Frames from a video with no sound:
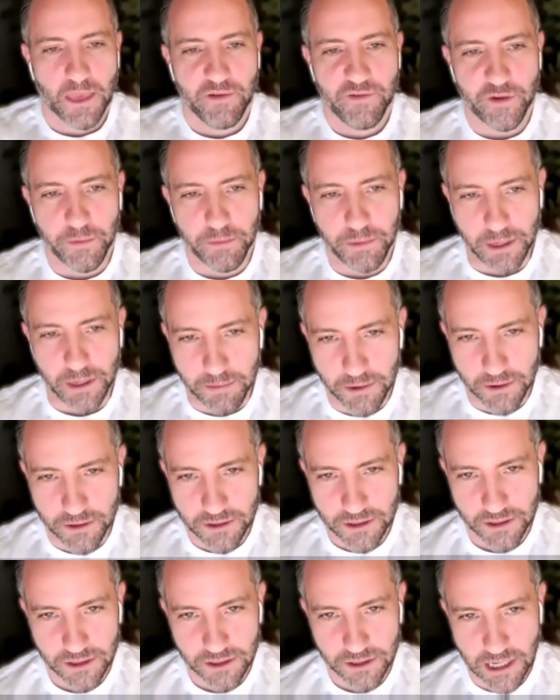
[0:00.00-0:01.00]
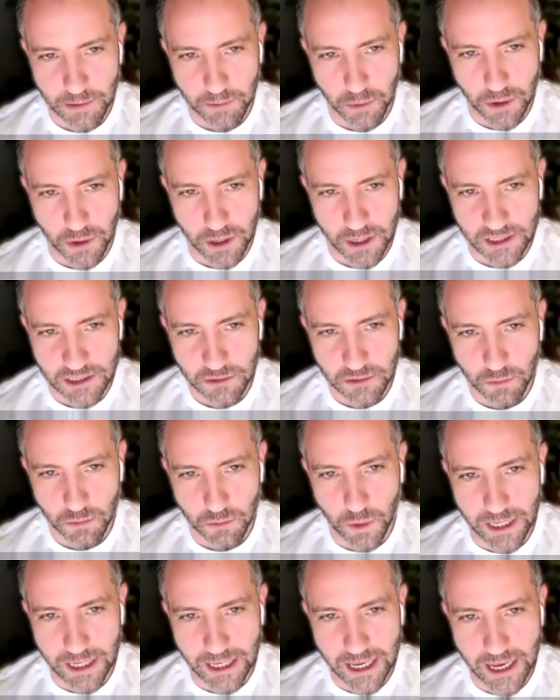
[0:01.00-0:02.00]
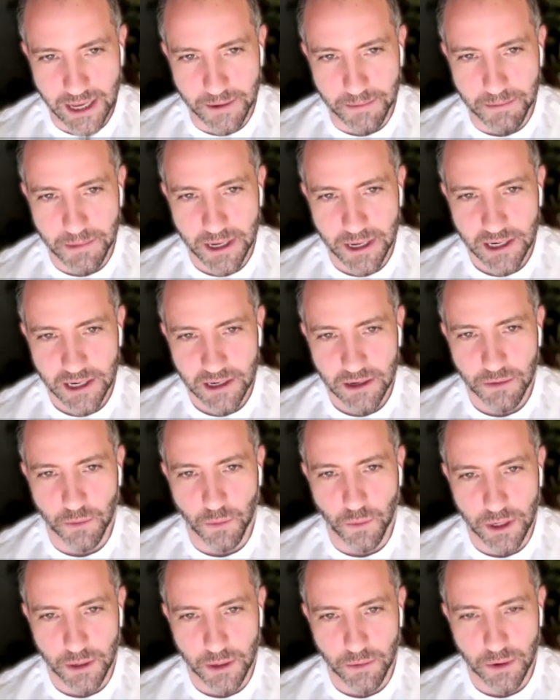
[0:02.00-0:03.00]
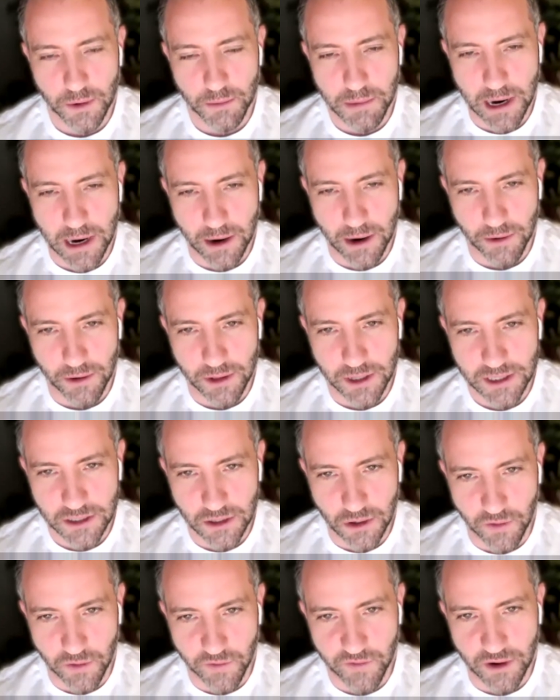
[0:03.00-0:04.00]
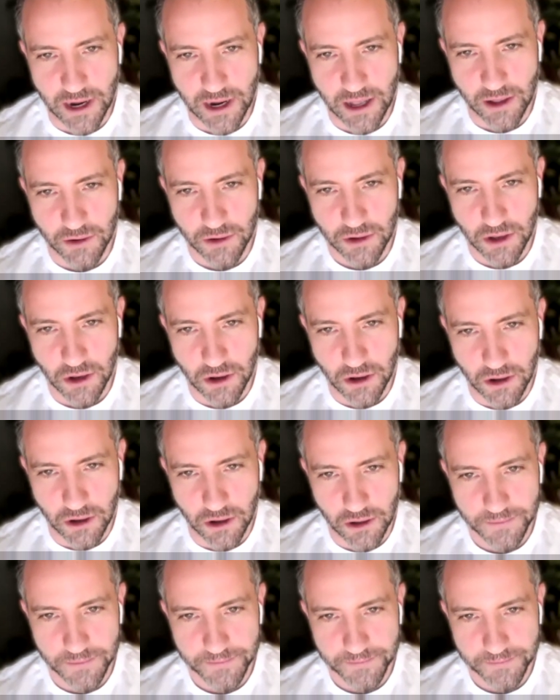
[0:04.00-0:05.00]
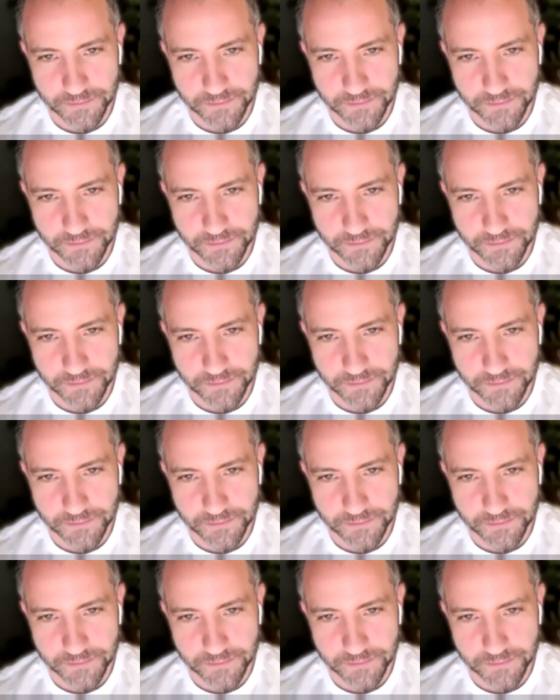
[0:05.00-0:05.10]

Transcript: for people so step one is we admitted we were powerless over alcohol